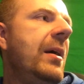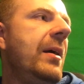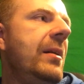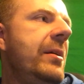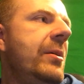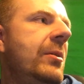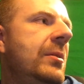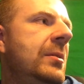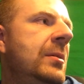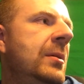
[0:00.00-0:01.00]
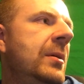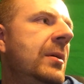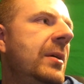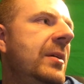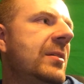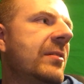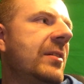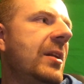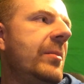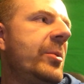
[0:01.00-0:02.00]
Hellion,
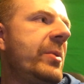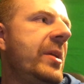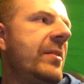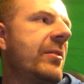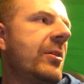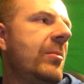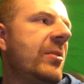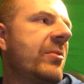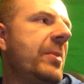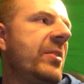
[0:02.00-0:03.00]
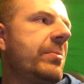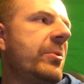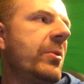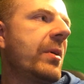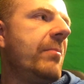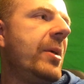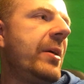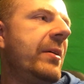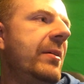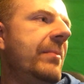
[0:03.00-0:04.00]
Interstellar Marines, Kerbal Space Program,
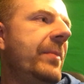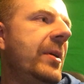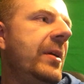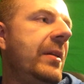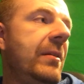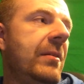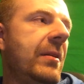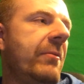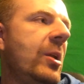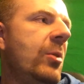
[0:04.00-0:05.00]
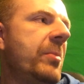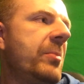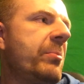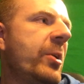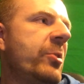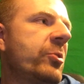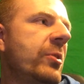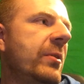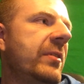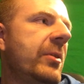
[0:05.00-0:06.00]
Maia, in the development
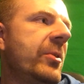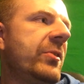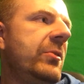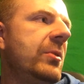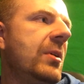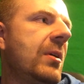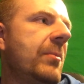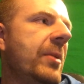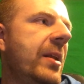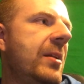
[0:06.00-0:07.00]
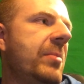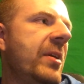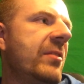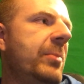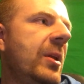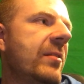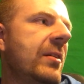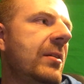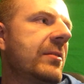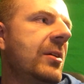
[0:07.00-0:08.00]
branch, Osiris New Dawn, Planet Base,
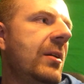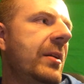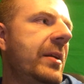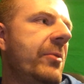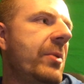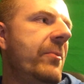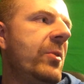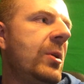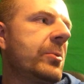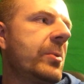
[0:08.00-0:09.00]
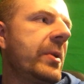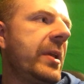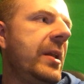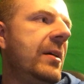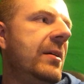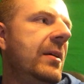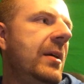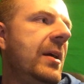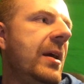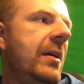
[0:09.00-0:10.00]
Pulsar Lost Colony, Rimworld, Rodina,
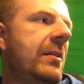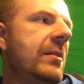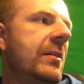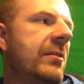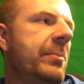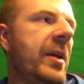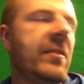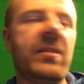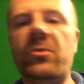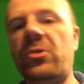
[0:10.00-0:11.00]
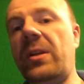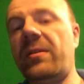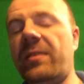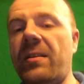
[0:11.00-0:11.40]
and Space Engineers.